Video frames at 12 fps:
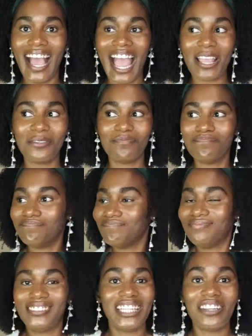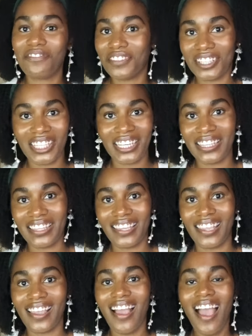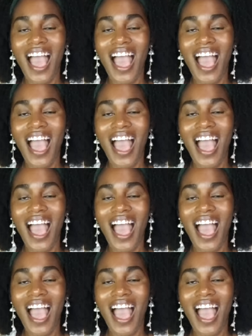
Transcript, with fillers: I didn't feel anything